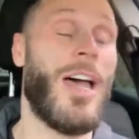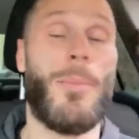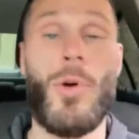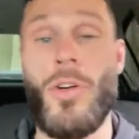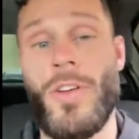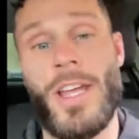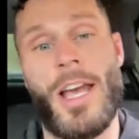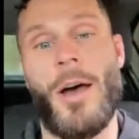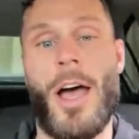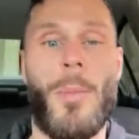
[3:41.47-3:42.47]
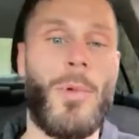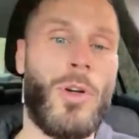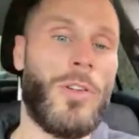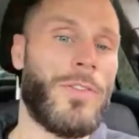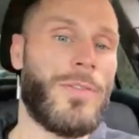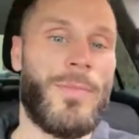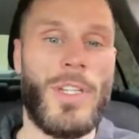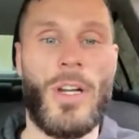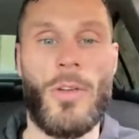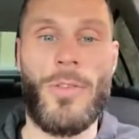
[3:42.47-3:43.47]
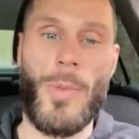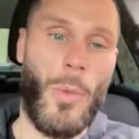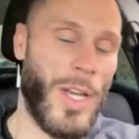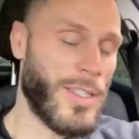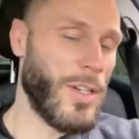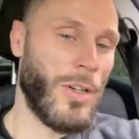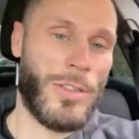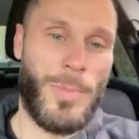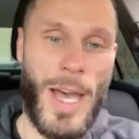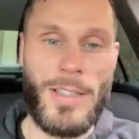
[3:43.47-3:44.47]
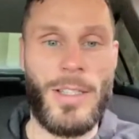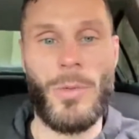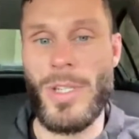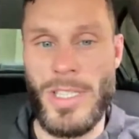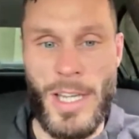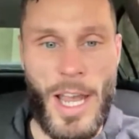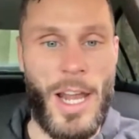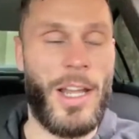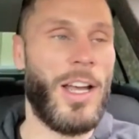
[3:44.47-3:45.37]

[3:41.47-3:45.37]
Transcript: moving. I moved, you know, from the West Coast back to Louisiana.